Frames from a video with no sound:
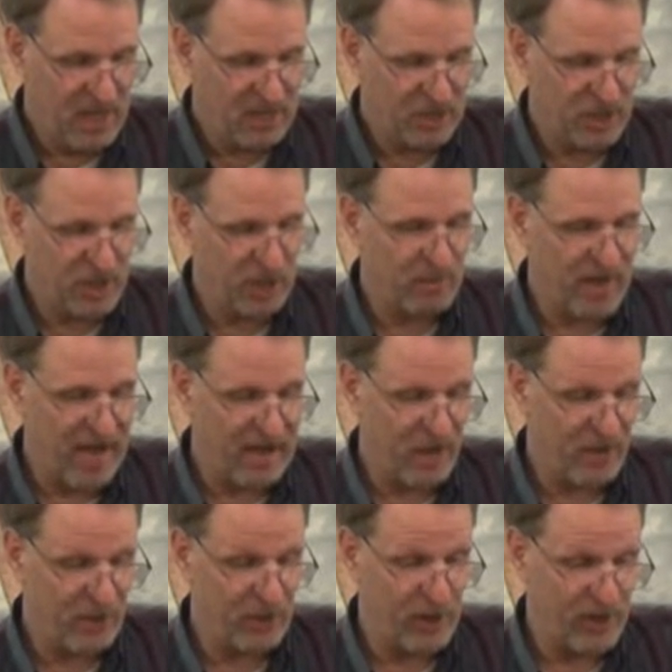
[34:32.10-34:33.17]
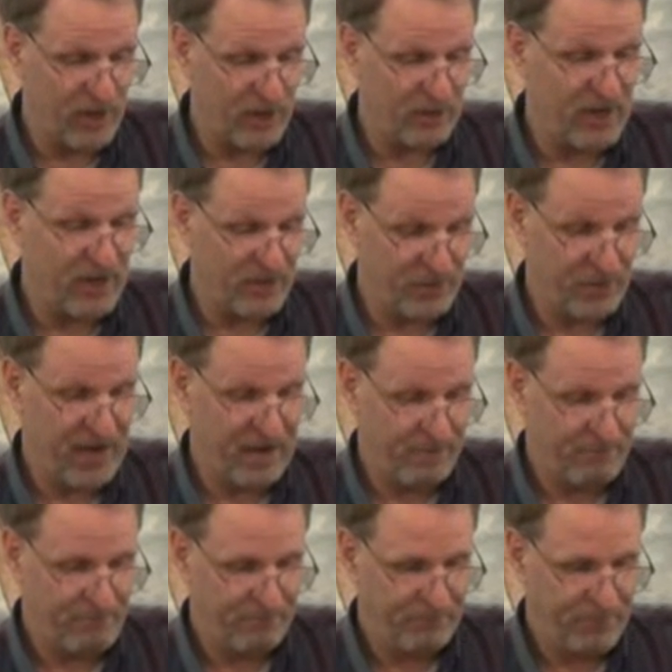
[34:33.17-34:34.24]
Jeremiah 33:3,
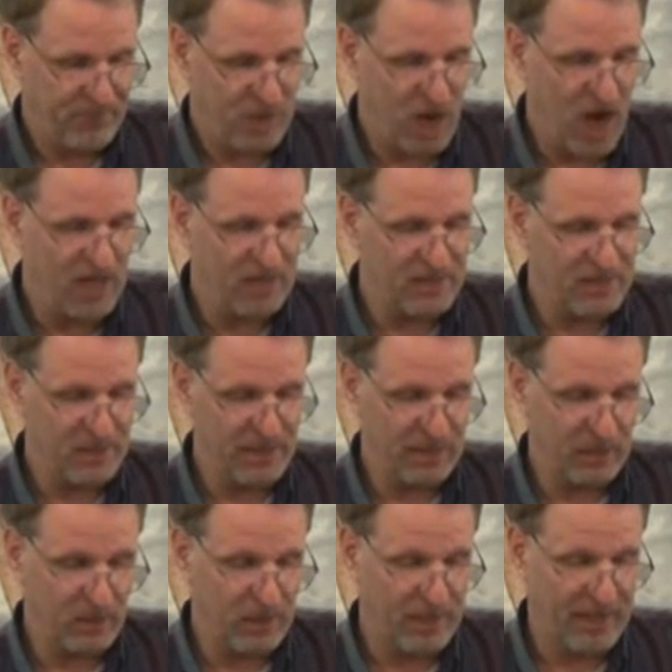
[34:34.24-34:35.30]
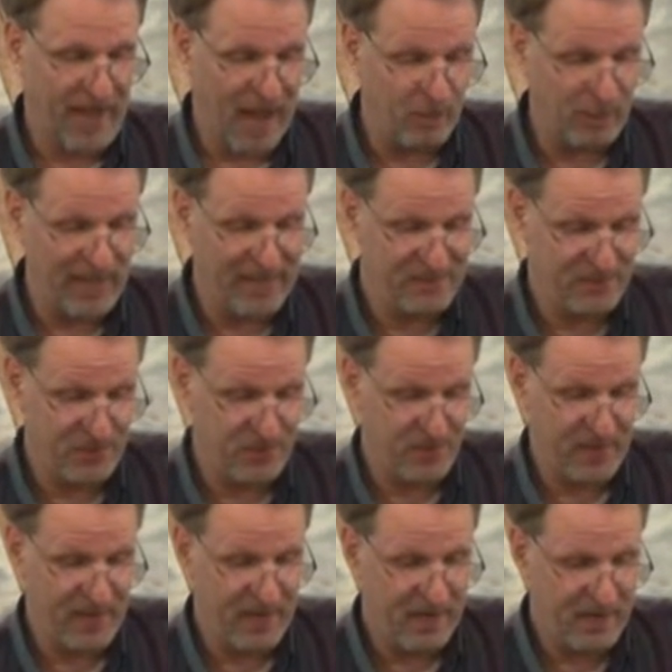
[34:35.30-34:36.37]
call unto the Lord, and I will answer
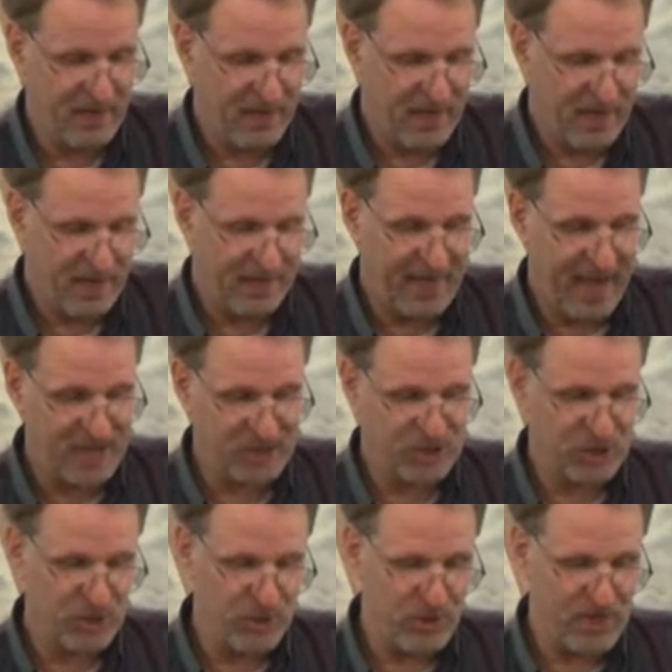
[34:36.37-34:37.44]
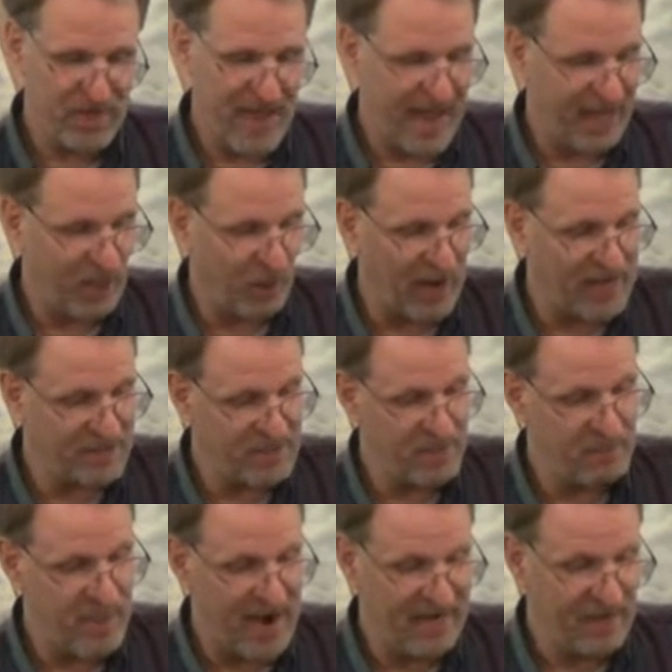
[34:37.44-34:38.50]
thee, and I shew thee a great
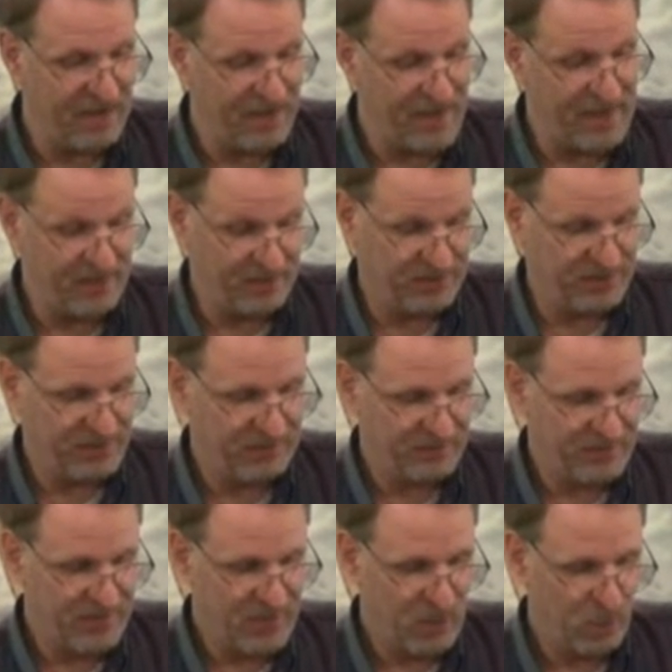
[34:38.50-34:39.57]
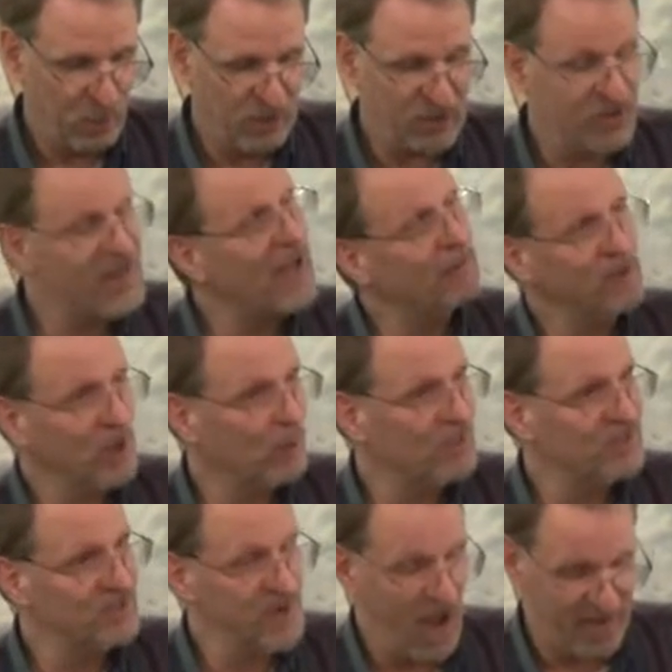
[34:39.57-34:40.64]
and mighty things, which thou
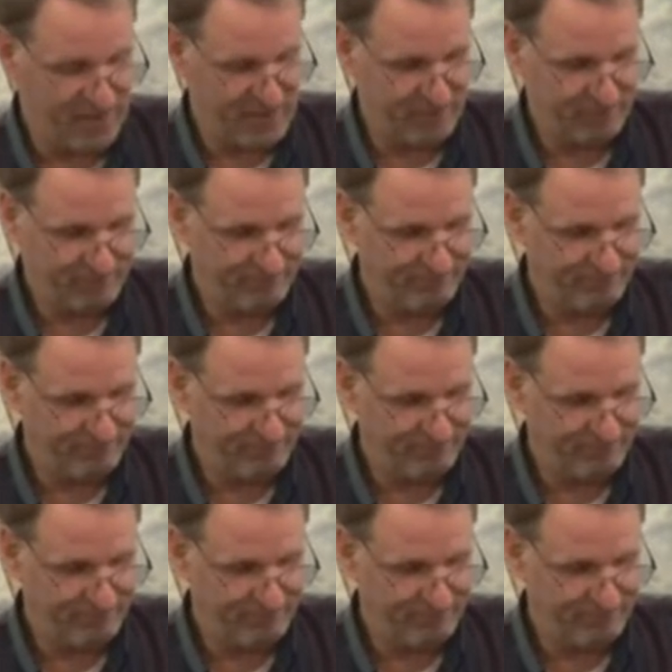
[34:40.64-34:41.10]
knowest not.